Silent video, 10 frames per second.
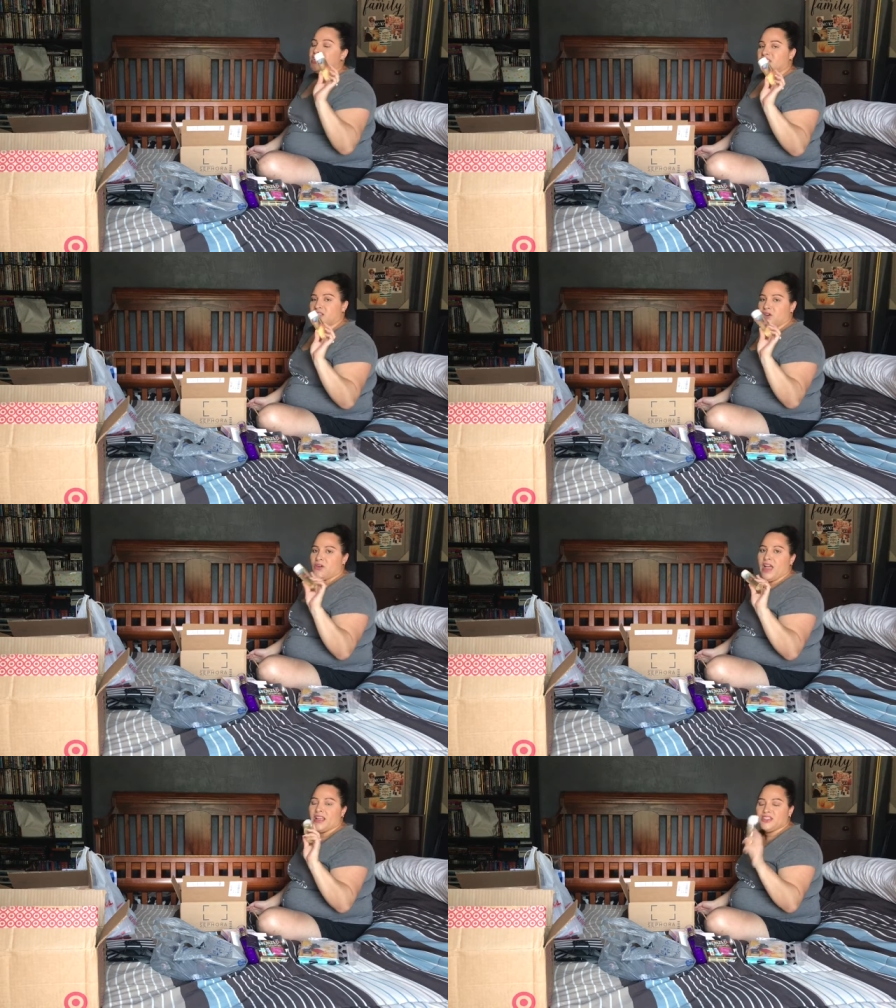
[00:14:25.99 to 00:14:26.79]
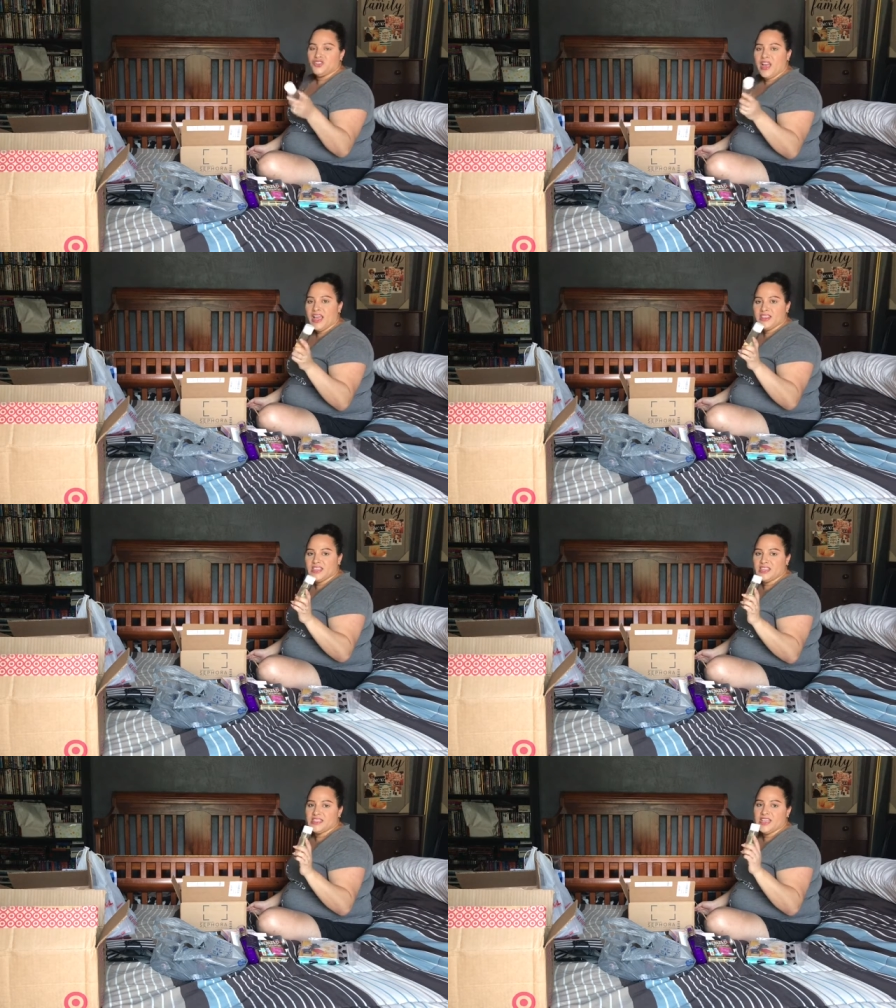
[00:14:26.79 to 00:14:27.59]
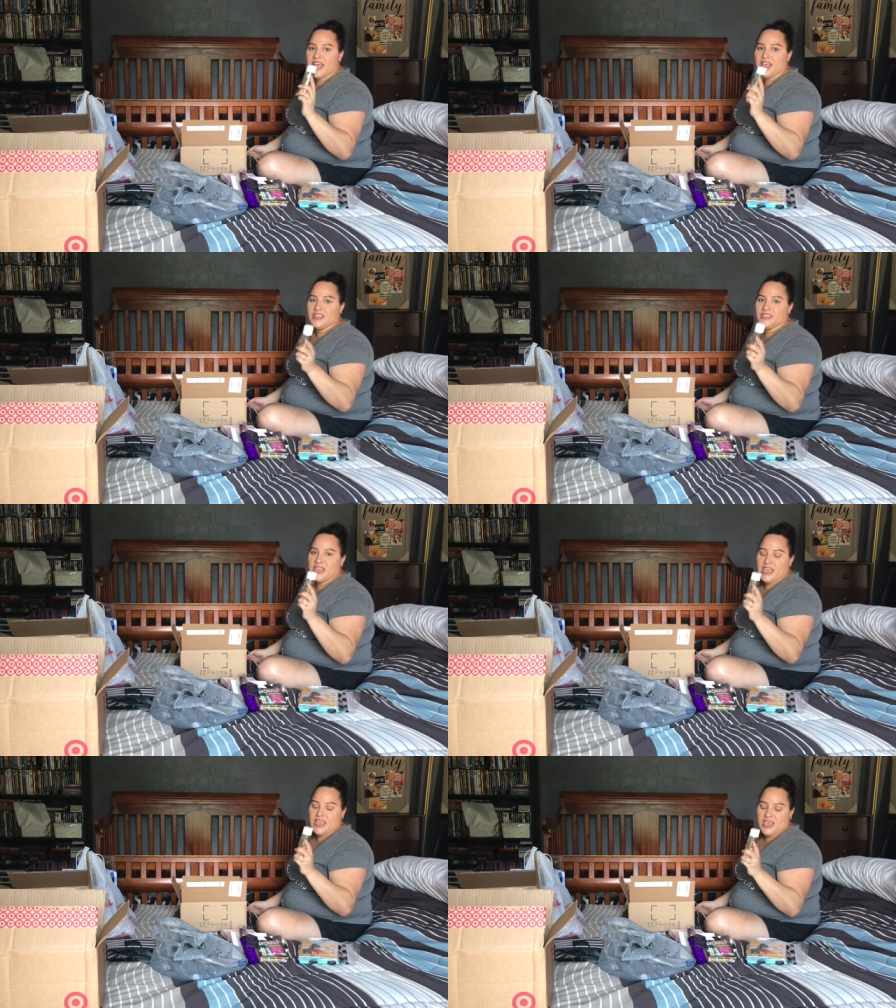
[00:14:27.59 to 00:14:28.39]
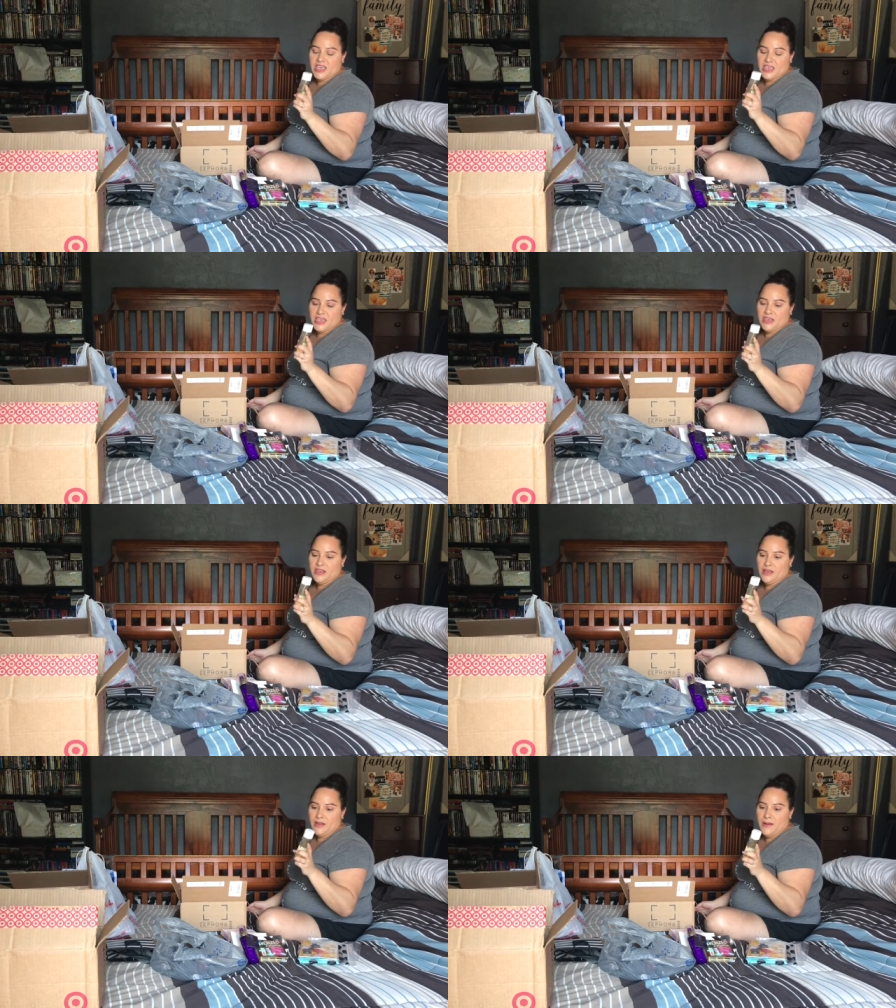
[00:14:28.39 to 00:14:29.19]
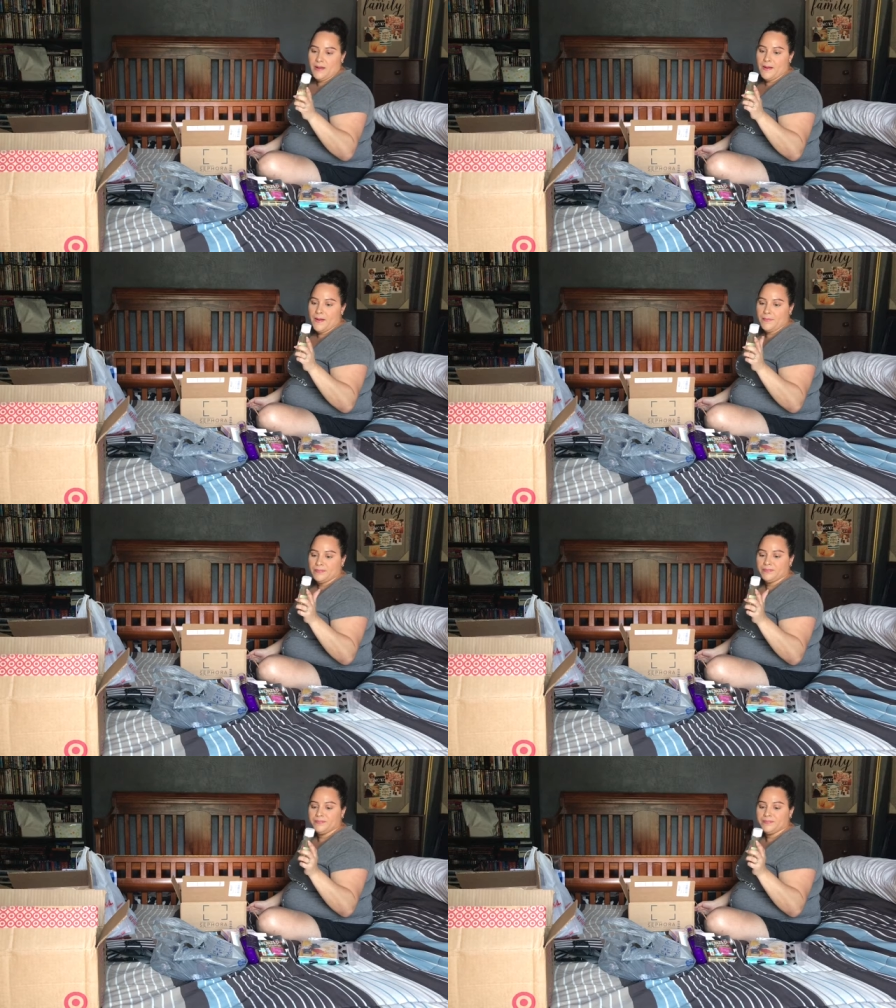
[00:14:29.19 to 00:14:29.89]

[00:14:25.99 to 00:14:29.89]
So I tried this as a um,